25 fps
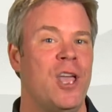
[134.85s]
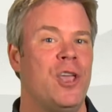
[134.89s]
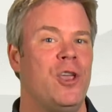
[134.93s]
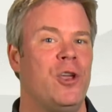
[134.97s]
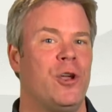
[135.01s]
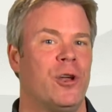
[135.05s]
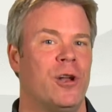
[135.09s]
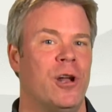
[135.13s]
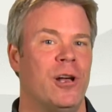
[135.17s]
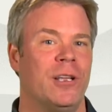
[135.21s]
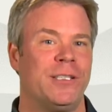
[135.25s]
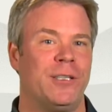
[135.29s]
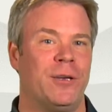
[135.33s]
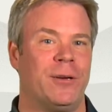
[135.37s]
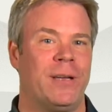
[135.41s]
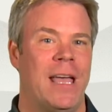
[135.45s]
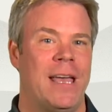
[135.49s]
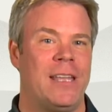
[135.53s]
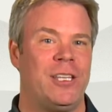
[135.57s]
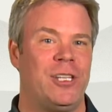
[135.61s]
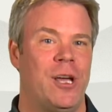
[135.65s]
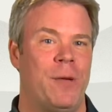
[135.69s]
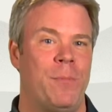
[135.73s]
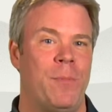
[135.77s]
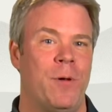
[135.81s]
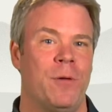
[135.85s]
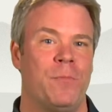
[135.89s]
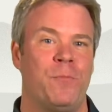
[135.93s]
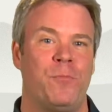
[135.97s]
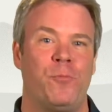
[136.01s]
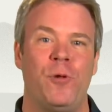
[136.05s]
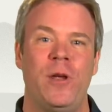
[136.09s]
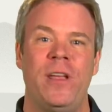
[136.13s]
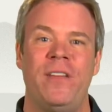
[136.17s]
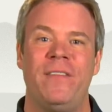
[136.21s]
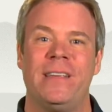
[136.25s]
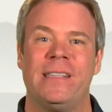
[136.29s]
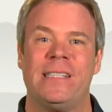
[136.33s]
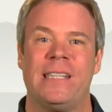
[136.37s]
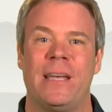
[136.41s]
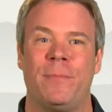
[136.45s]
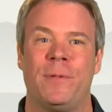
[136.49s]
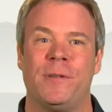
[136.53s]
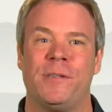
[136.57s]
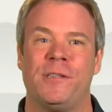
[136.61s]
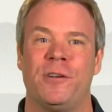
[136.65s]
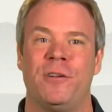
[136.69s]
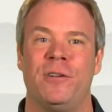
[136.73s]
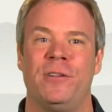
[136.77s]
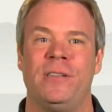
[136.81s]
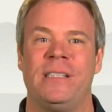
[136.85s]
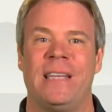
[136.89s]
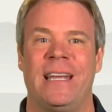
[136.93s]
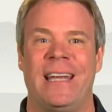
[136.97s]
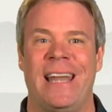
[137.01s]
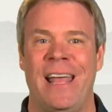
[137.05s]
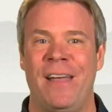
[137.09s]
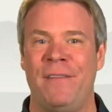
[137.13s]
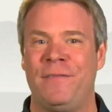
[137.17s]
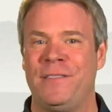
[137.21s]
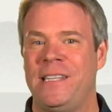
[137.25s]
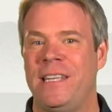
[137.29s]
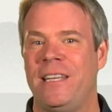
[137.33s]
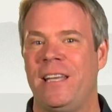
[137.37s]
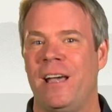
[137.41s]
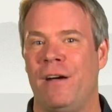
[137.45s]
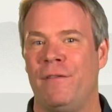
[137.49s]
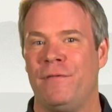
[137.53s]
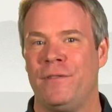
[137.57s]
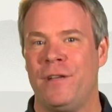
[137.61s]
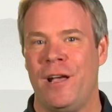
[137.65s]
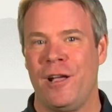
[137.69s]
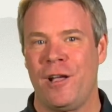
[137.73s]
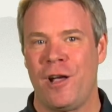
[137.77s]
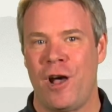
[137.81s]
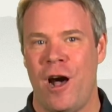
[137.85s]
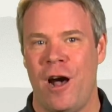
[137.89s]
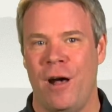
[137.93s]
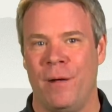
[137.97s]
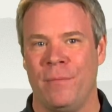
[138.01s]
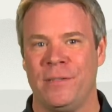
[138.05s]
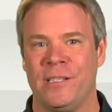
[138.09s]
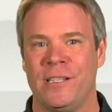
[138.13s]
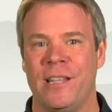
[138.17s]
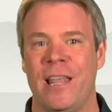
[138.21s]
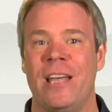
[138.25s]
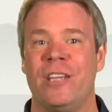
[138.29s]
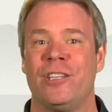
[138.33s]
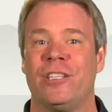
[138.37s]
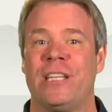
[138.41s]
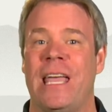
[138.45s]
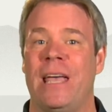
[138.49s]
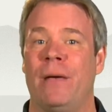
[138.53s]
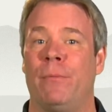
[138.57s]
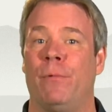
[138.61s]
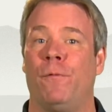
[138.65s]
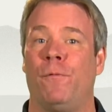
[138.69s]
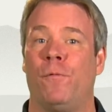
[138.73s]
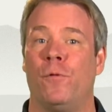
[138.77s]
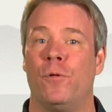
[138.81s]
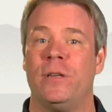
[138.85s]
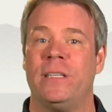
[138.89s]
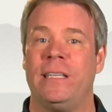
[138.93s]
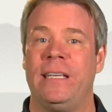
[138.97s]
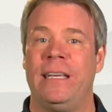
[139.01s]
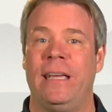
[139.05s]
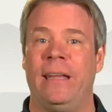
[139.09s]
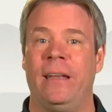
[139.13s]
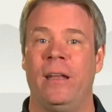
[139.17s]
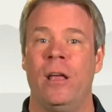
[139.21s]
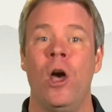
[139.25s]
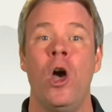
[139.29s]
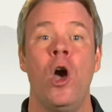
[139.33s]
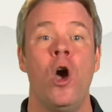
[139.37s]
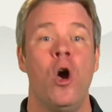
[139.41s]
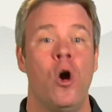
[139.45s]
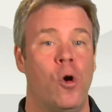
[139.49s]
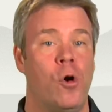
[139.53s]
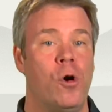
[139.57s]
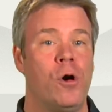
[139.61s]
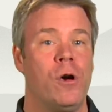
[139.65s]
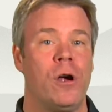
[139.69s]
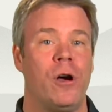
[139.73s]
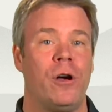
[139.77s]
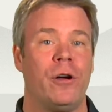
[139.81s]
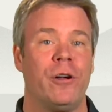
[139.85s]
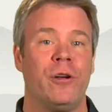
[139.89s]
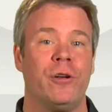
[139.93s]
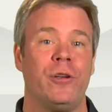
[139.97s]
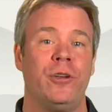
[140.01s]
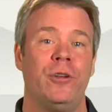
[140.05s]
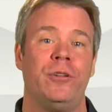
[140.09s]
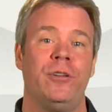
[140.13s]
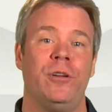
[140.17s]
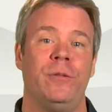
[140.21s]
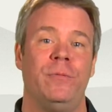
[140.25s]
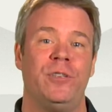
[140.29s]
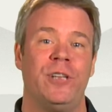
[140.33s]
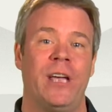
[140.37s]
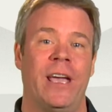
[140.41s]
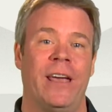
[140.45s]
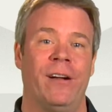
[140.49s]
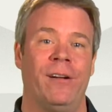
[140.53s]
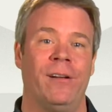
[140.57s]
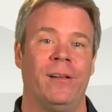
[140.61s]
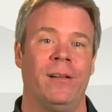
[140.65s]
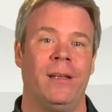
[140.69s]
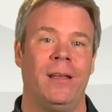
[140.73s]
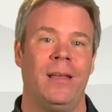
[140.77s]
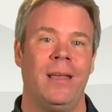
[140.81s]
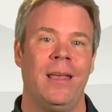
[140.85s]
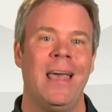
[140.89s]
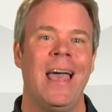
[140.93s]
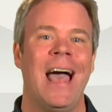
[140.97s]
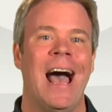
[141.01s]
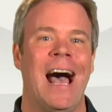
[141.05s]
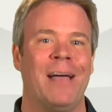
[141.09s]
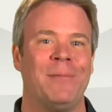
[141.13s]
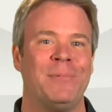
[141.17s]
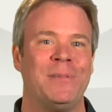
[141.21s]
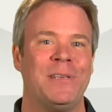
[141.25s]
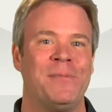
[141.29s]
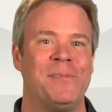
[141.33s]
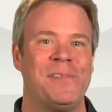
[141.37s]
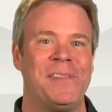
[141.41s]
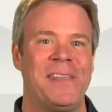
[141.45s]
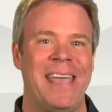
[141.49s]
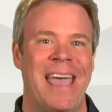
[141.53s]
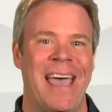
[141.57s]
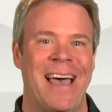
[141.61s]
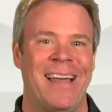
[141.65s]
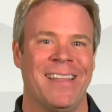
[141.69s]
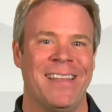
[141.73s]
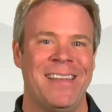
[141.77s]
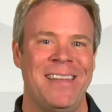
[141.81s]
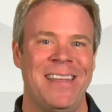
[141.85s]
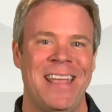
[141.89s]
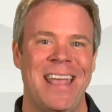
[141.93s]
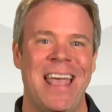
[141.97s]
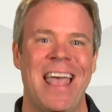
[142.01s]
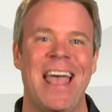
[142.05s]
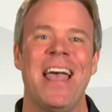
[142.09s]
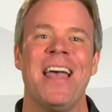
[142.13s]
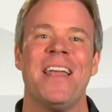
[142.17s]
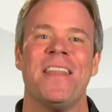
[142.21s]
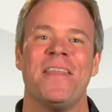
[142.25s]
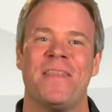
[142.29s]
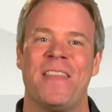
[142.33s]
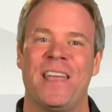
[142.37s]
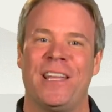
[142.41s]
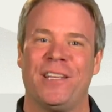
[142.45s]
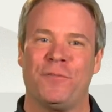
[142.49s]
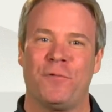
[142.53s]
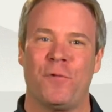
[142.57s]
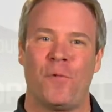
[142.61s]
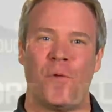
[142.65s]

You can also catch up on previous episodes at f c gov dot com slash cable fourteen or on our YouTube channel. I'm Timothy Allen. Thanks for